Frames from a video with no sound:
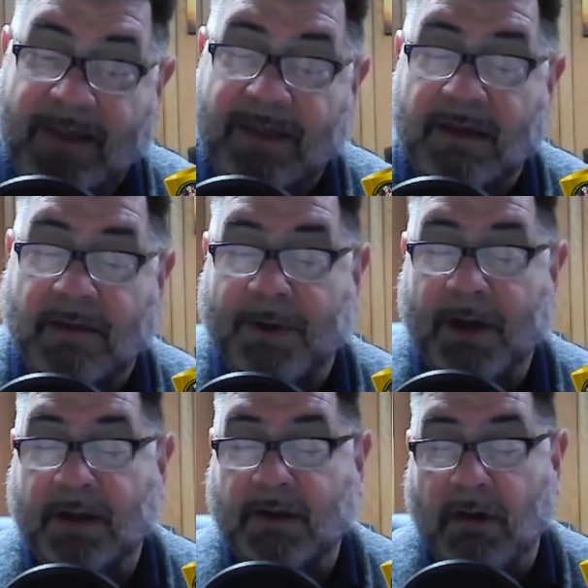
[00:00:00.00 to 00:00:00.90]
death
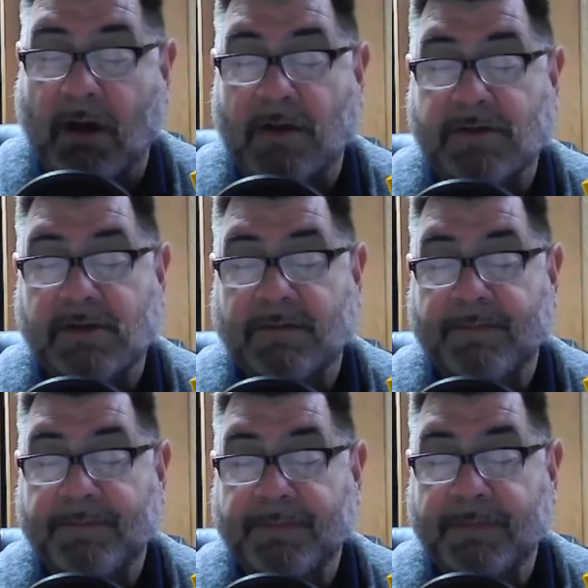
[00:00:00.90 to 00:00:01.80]
upon the cross.
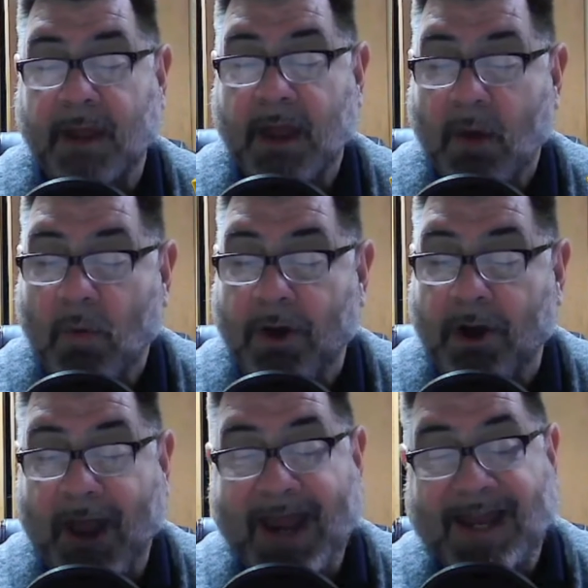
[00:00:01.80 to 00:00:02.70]

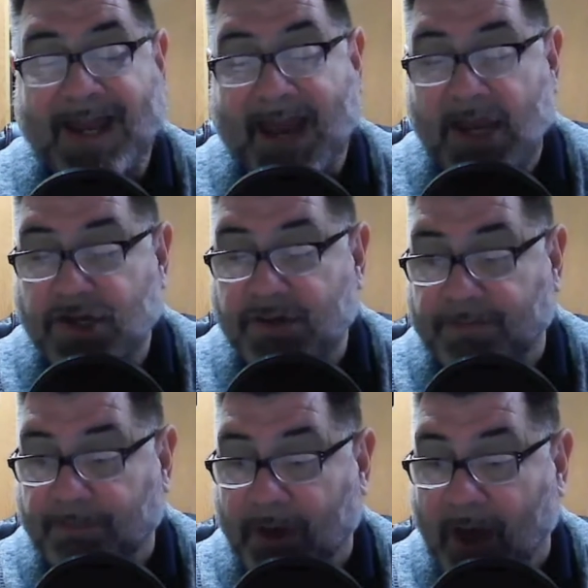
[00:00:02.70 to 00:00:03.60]
When our
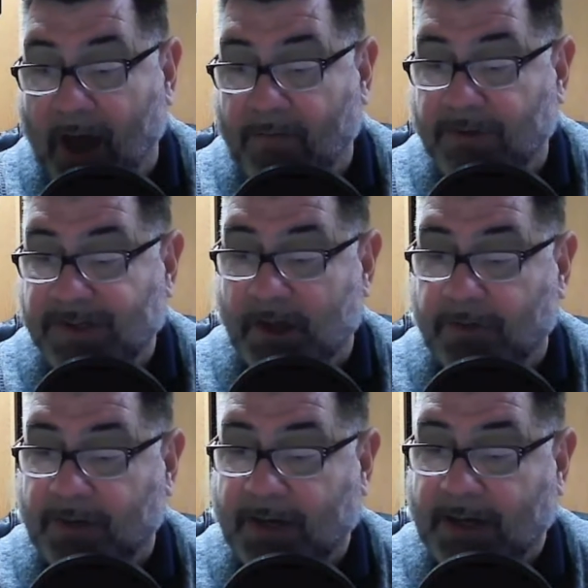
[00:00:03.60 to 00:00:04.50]
alienation from God
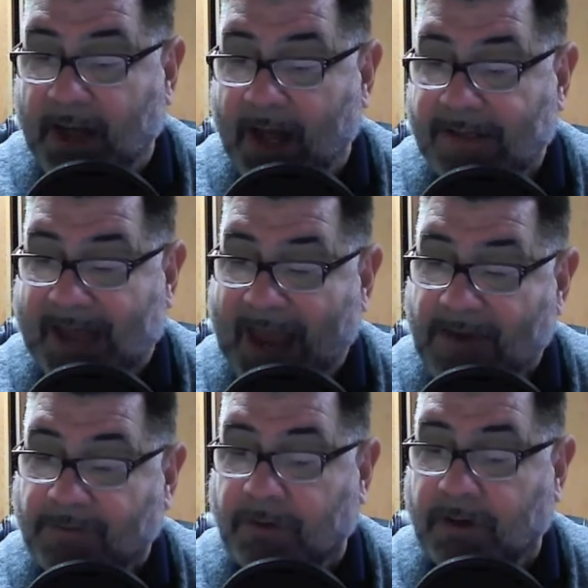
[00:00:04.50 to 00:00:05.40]
resulted in God's
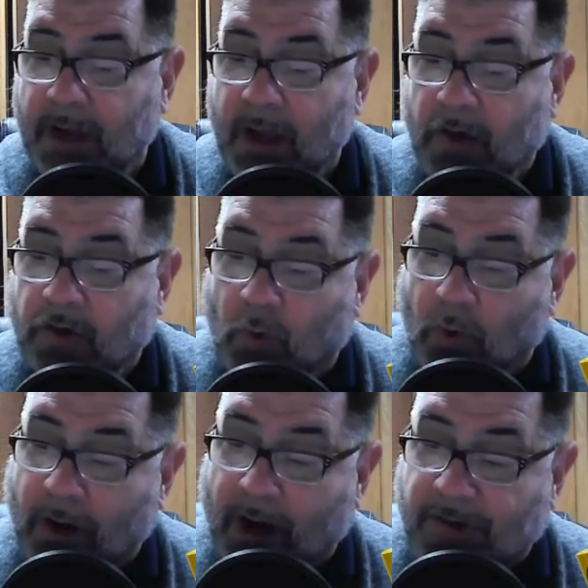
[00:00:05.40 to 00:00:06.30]
hatred
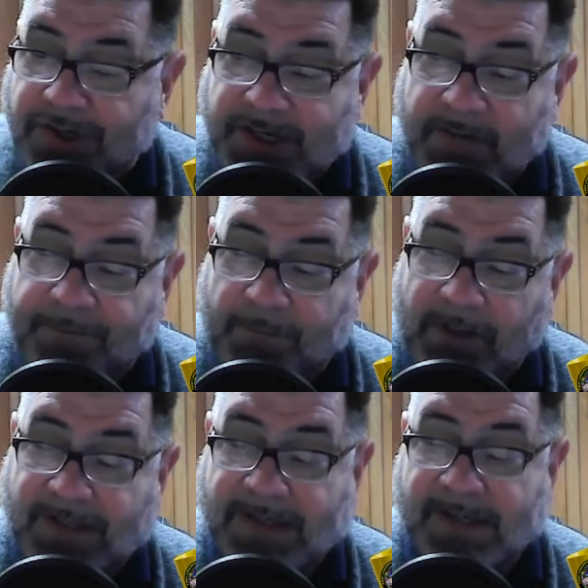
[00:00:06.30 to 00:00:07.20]
toward our
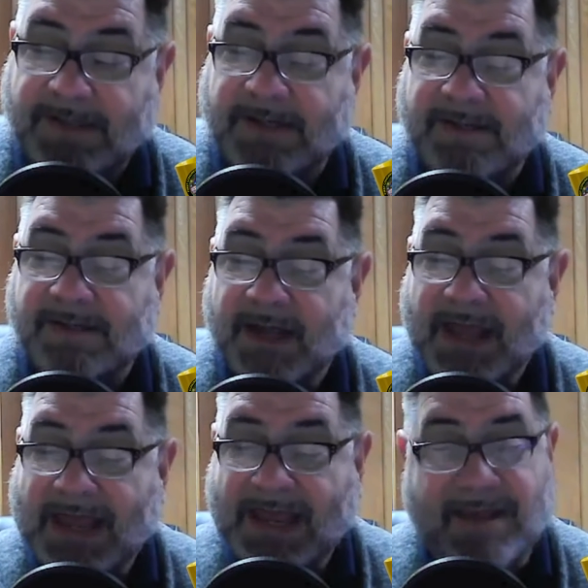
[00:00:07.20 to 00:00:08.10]
sinful existence,
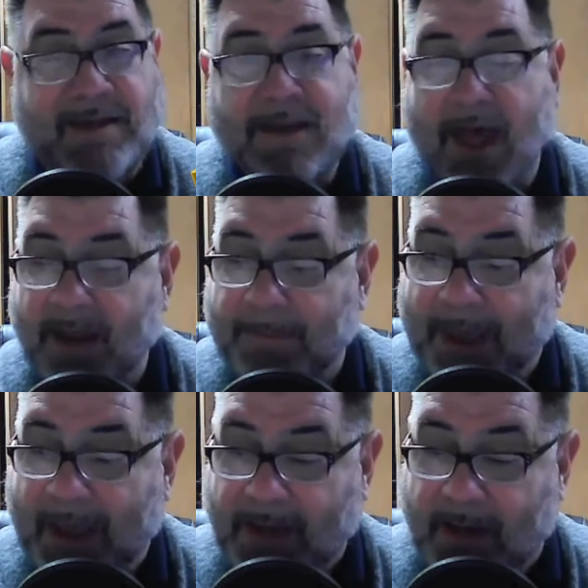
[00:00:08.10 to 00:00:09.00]
he did not
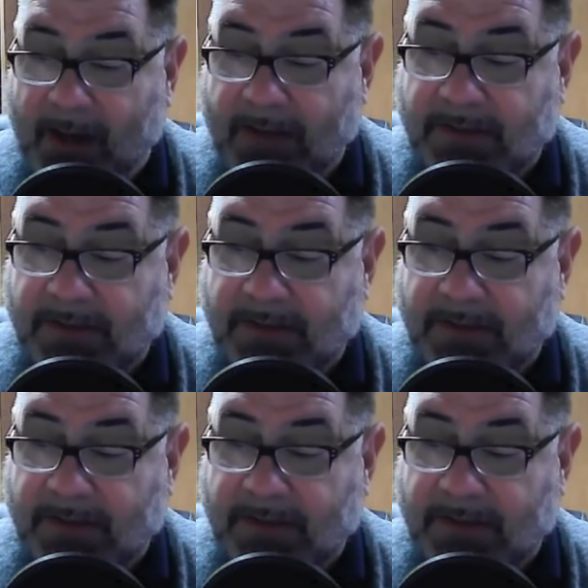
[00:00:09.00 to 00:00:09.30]
abandon